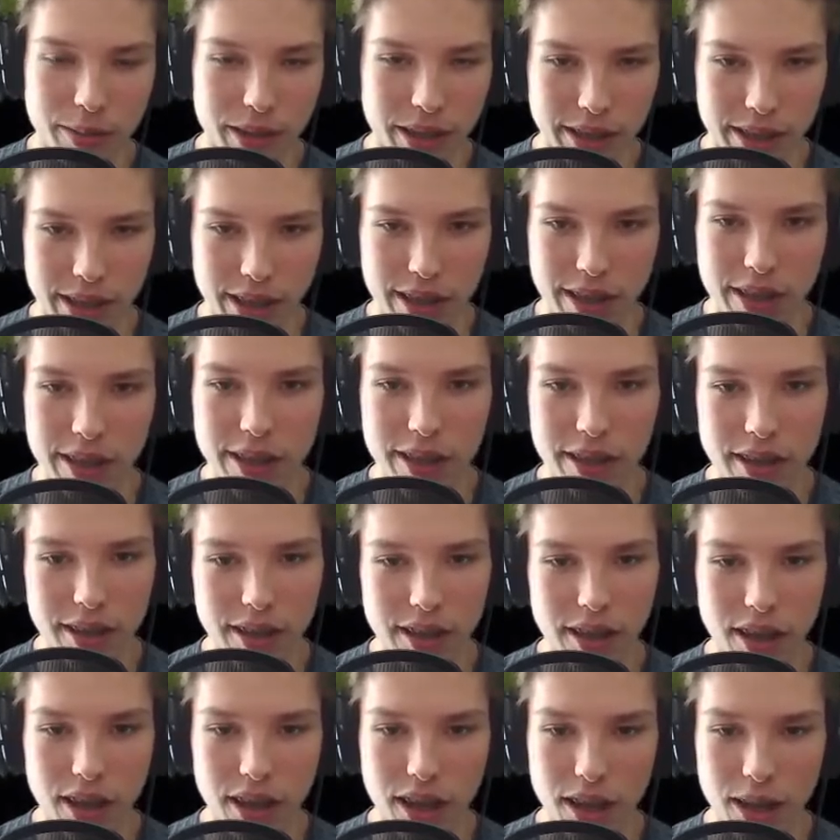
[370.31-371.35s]
or something like that.
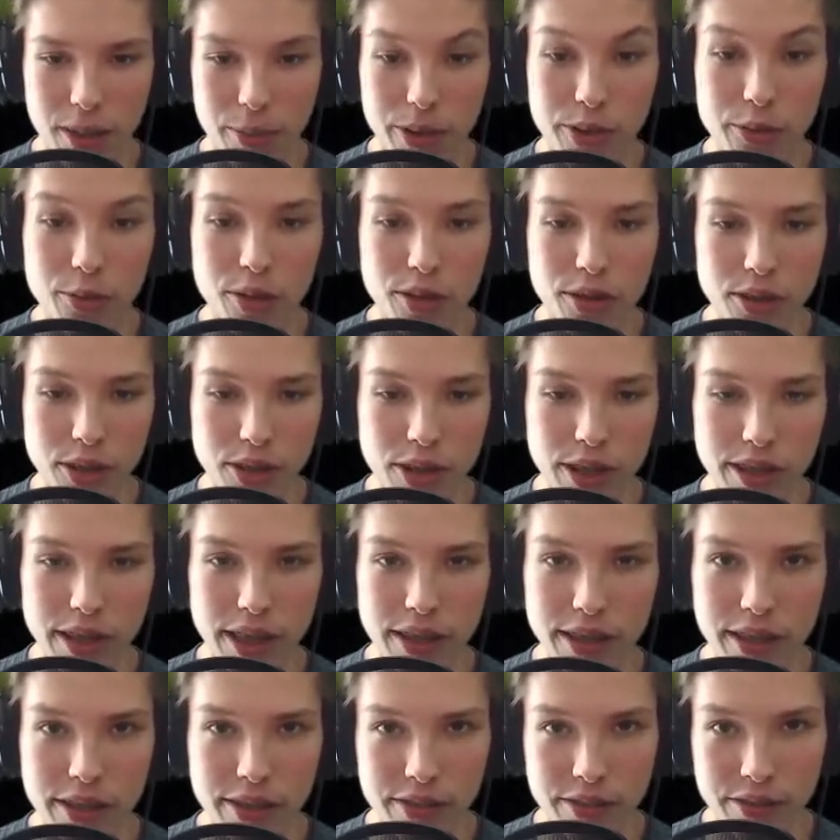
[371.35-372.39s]
It's worth
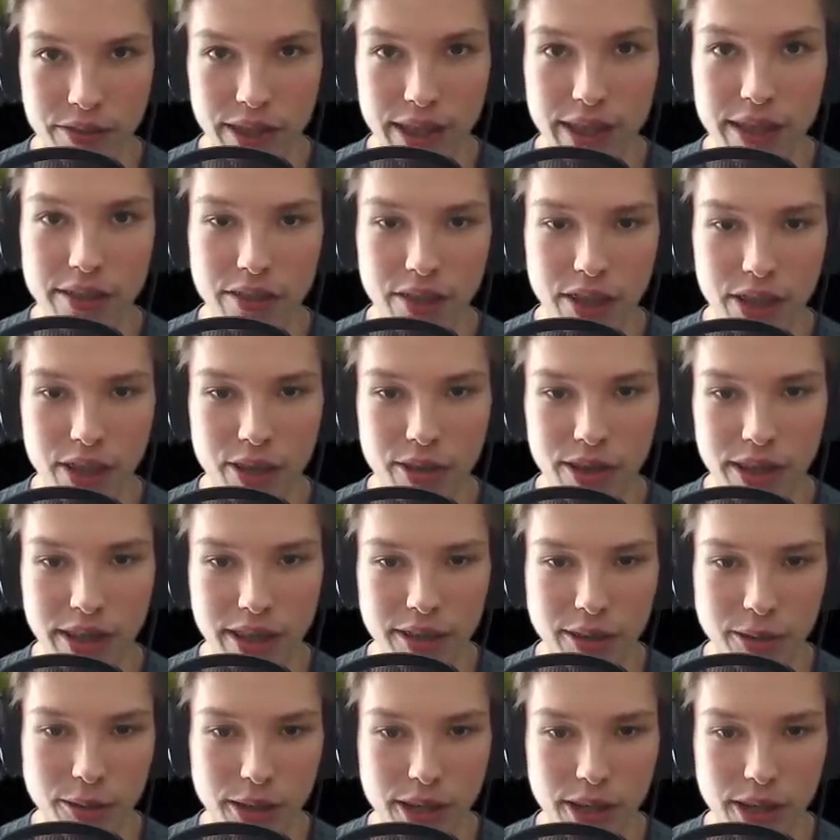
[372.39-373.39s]
noting that these videos